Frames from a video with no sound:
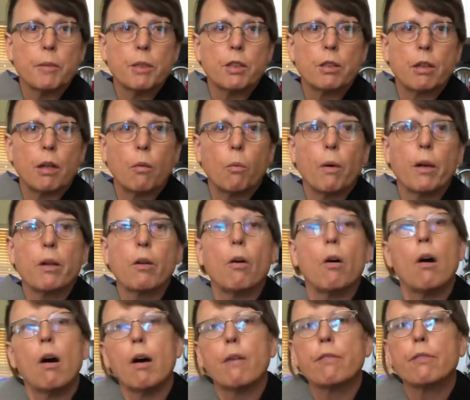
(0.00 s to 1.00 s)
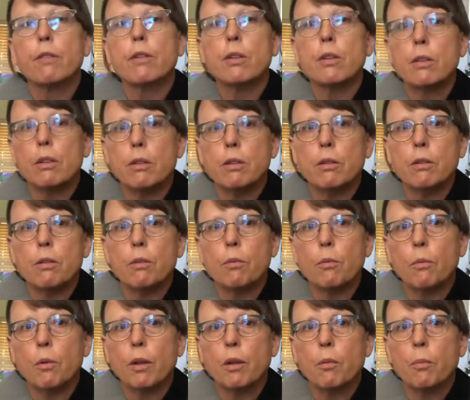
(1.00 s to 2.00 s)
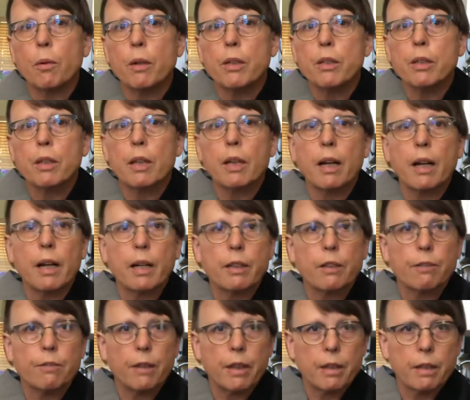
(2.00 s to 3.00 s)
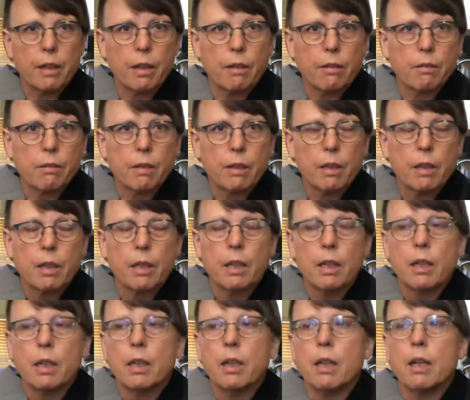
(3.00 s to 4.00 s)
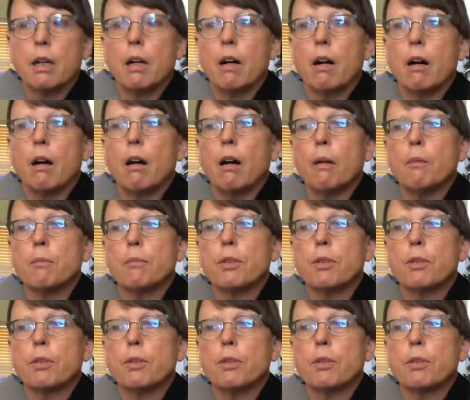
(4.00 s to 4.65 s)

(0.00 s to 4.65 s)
so I want to offer you what it was that I had to find out.